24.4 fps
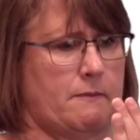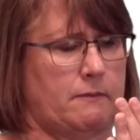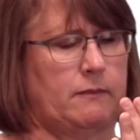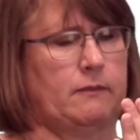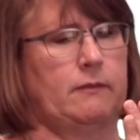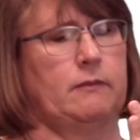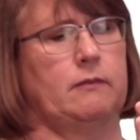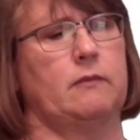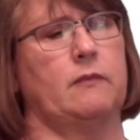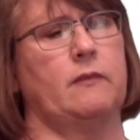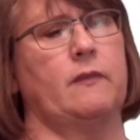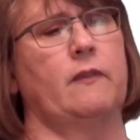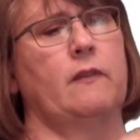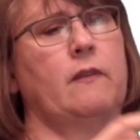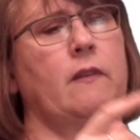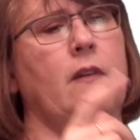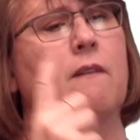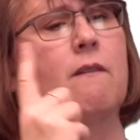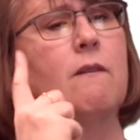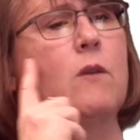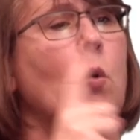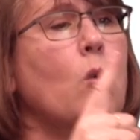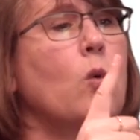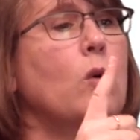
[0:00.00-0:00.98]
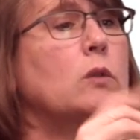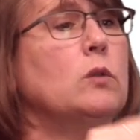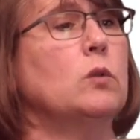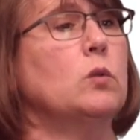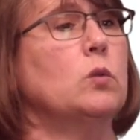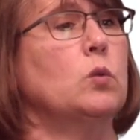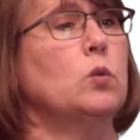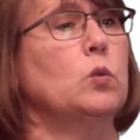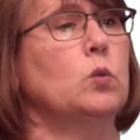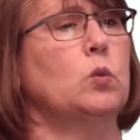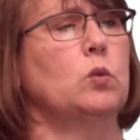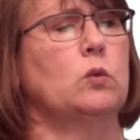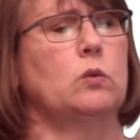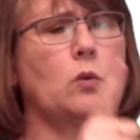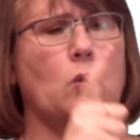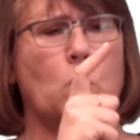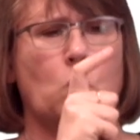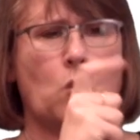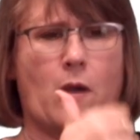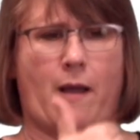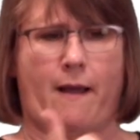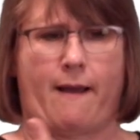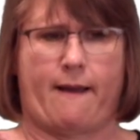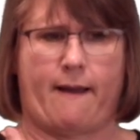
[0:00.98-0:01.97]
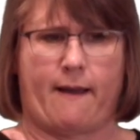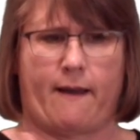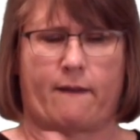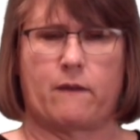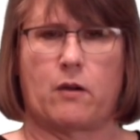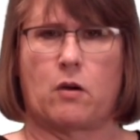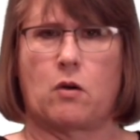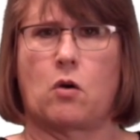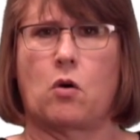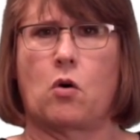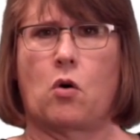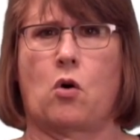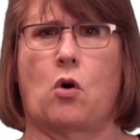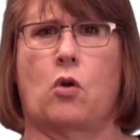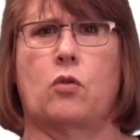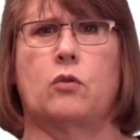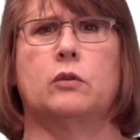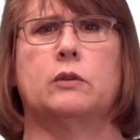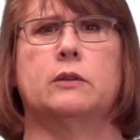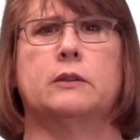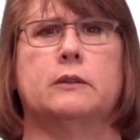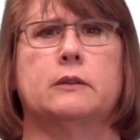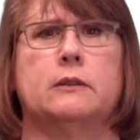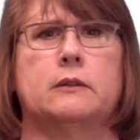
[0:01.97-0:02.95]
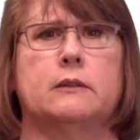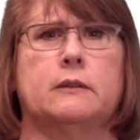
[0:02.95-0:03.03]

for deaf students with additional disabilities.